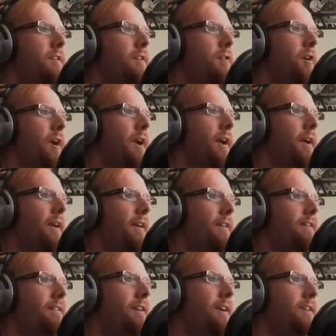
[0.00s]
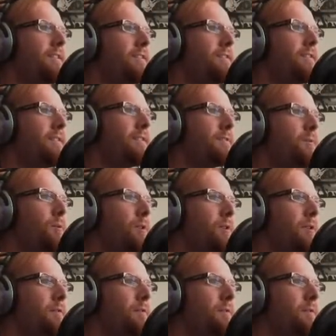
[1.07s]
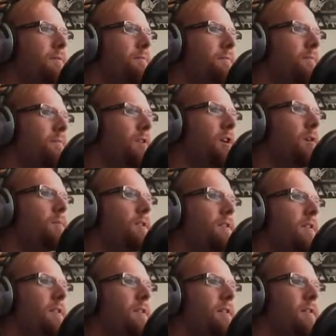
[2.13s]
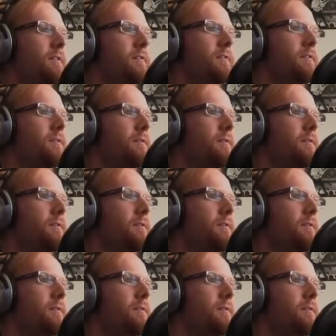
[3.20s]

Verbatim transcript: Great. That's just wonderful. Oh, let's get our...